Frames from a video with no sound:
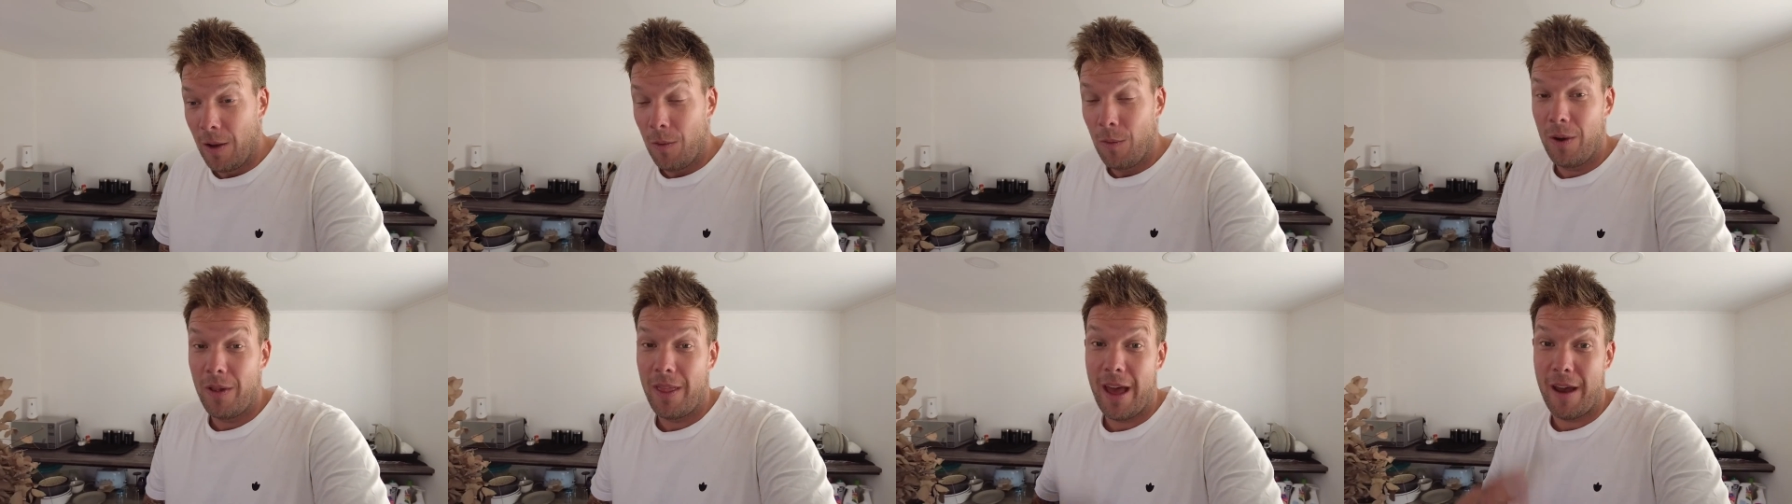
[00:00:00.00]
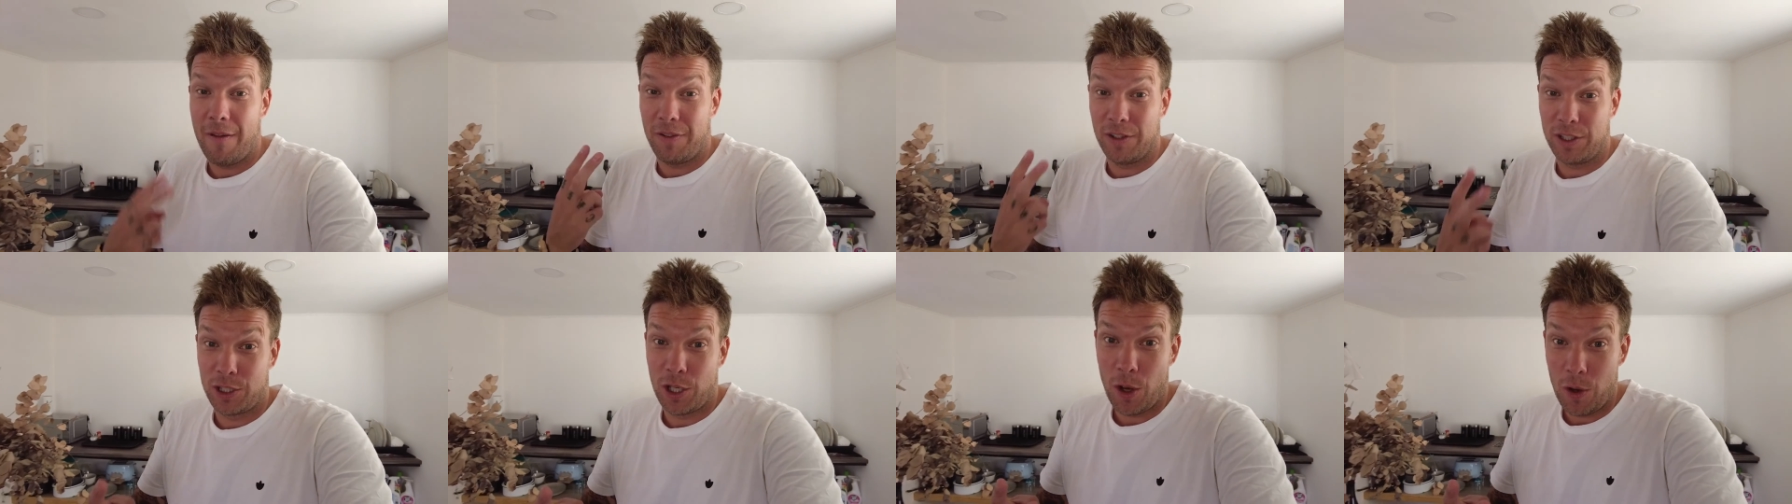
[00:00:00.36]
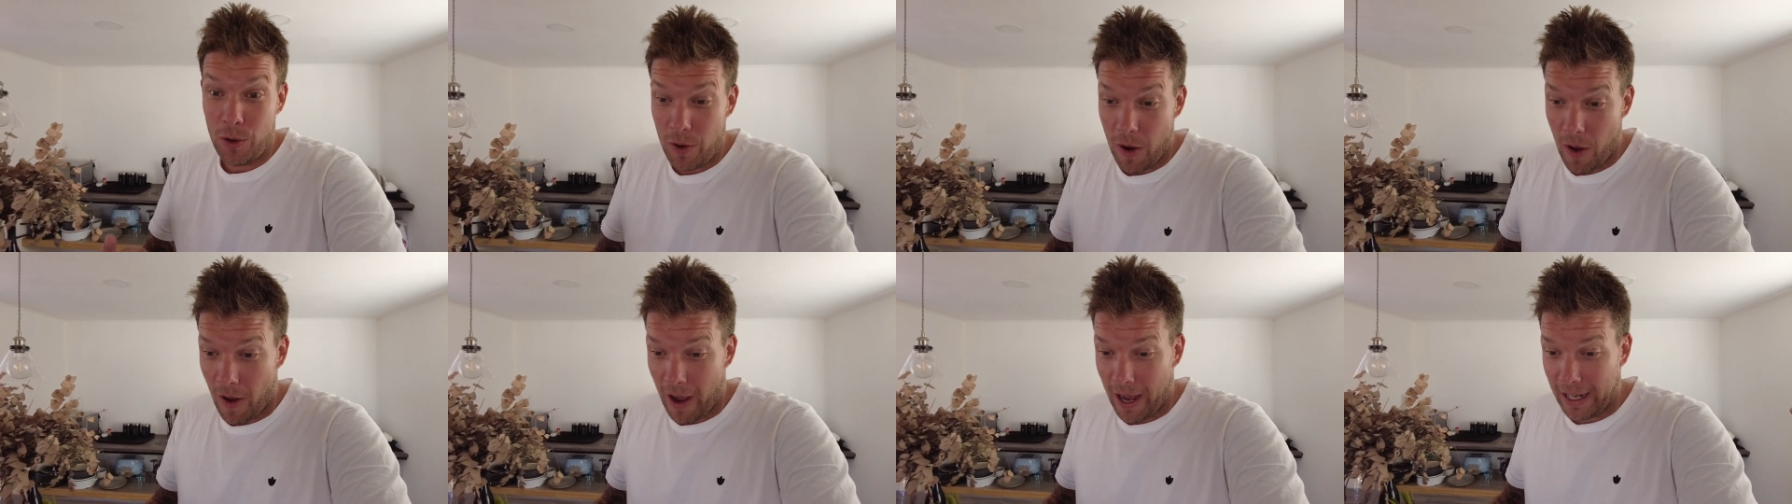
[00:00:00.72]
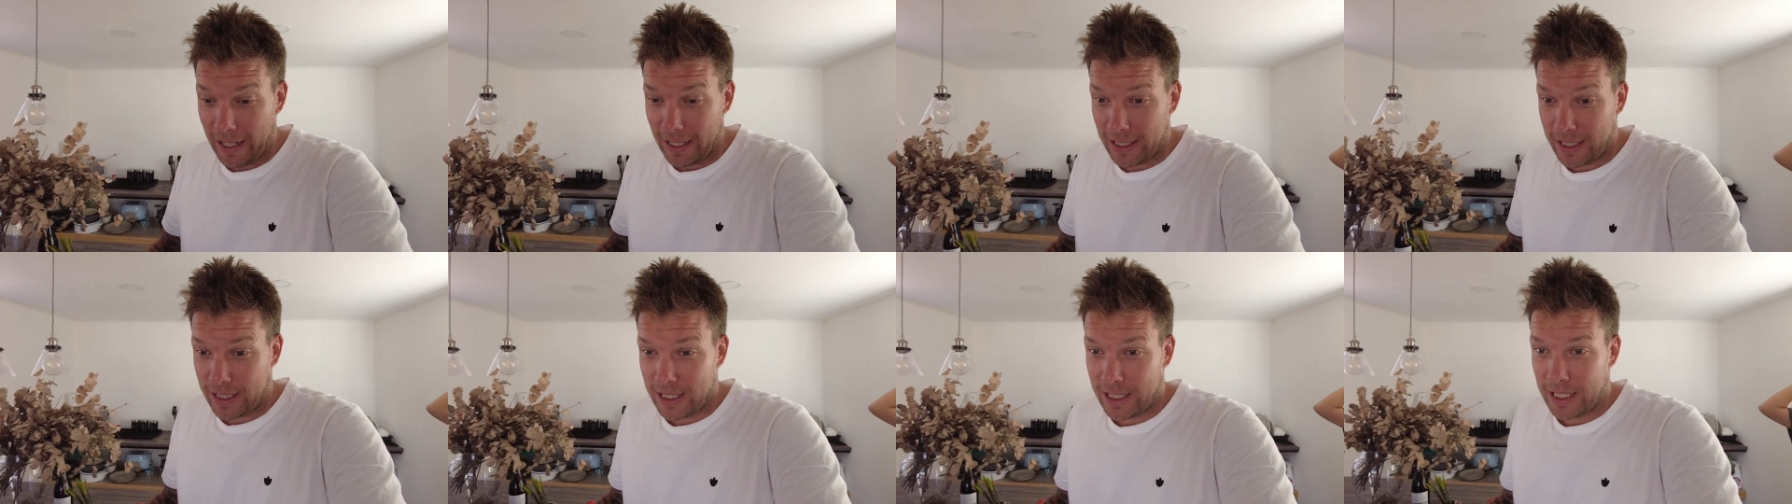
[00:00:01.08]
We're there for 2
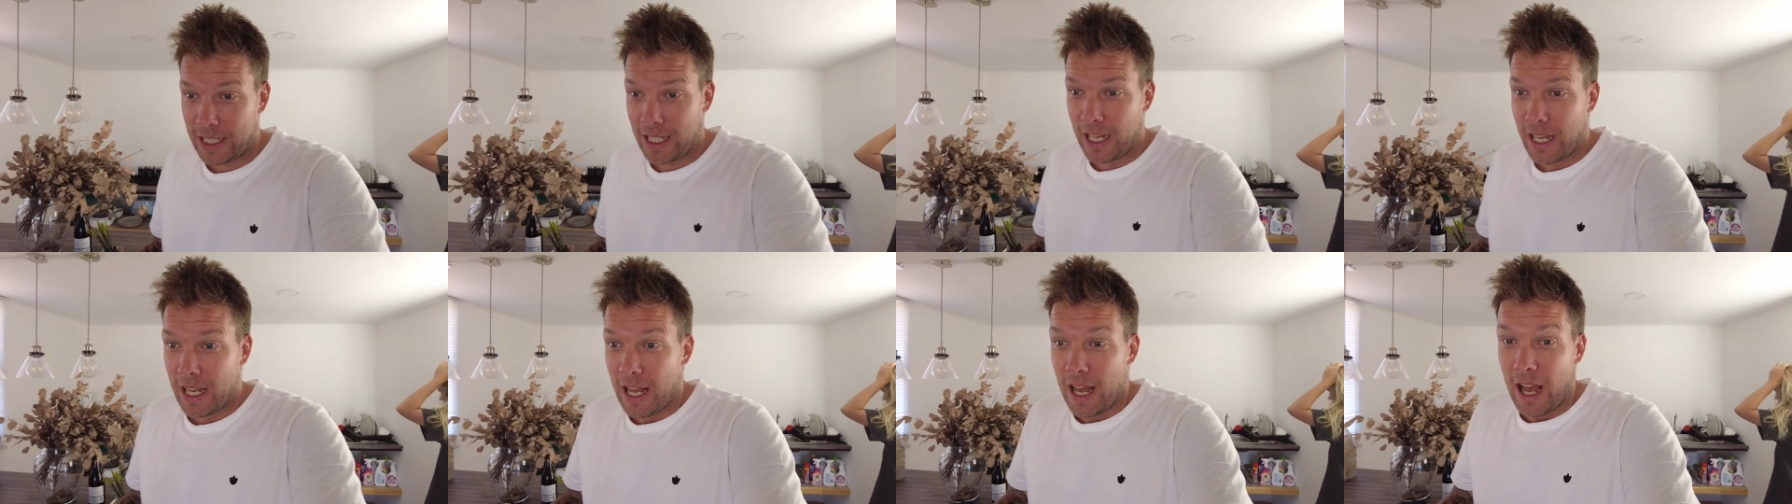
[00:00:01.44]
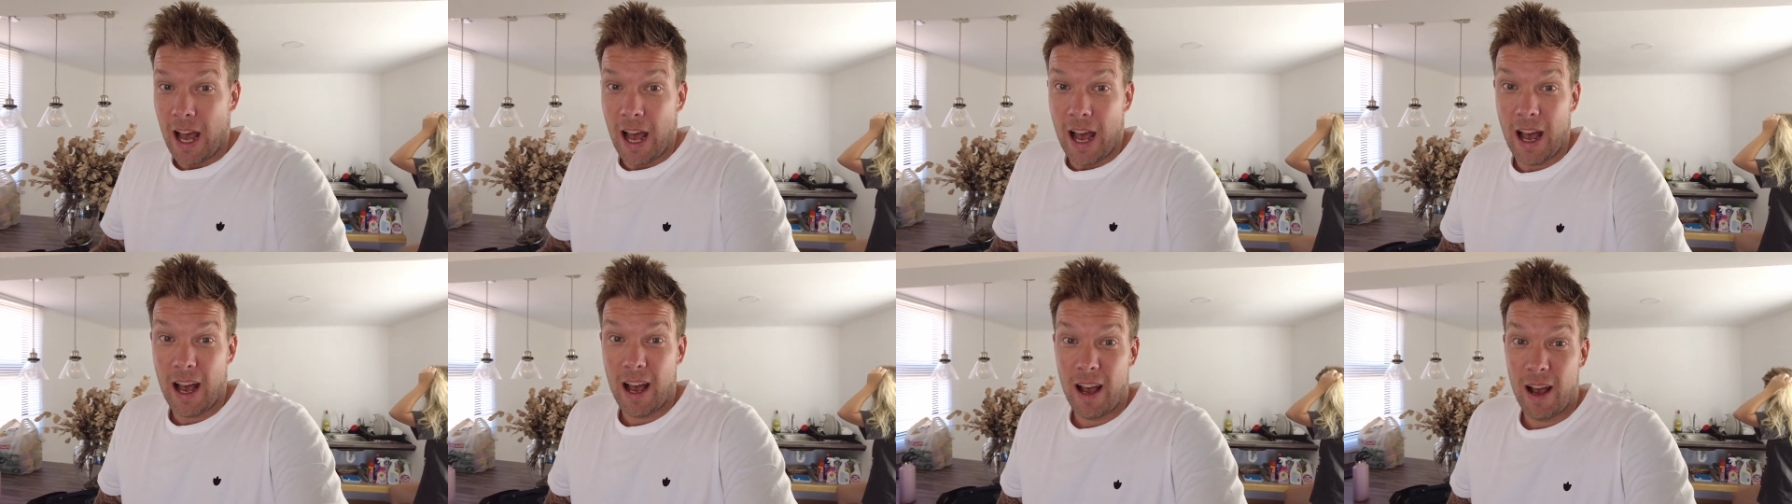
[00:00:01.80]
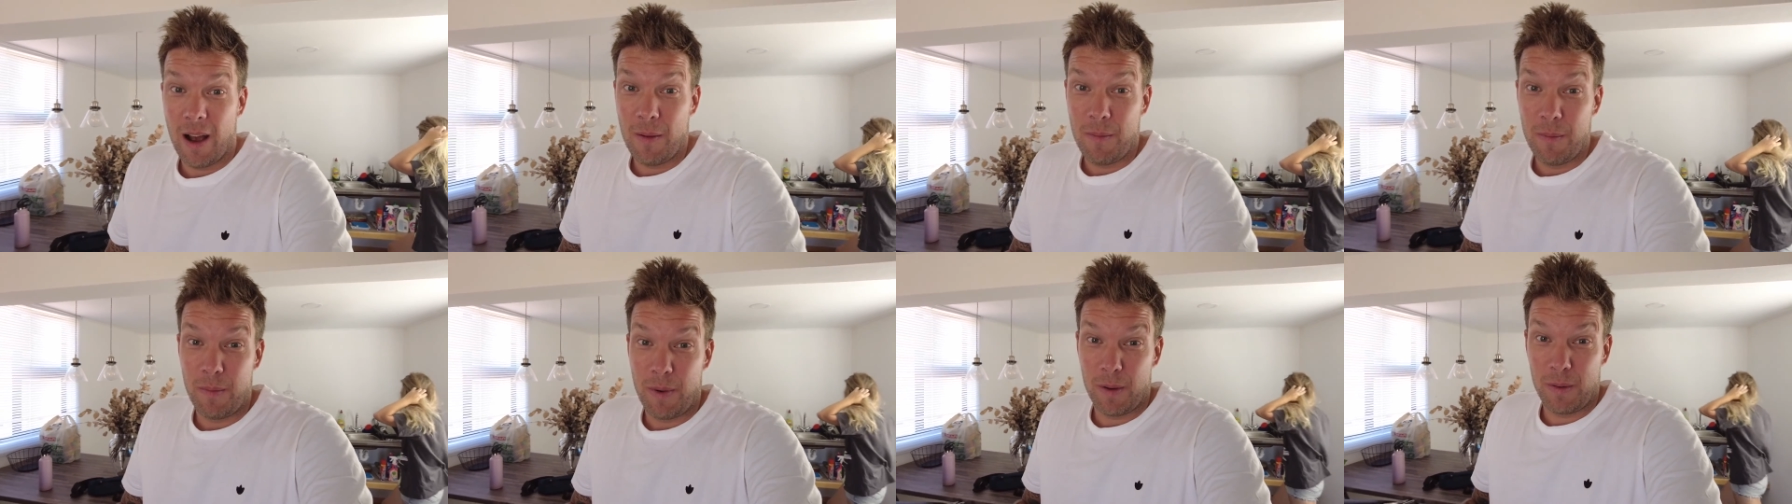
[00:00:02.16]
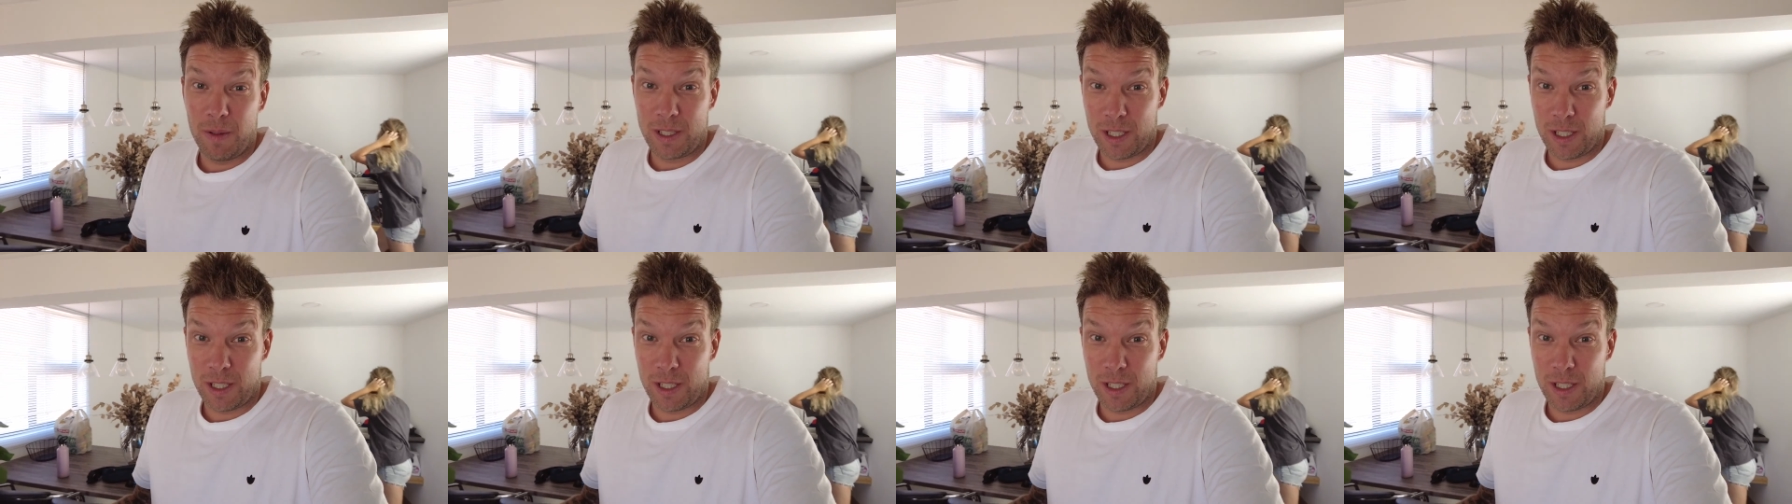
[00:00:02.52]
nights, but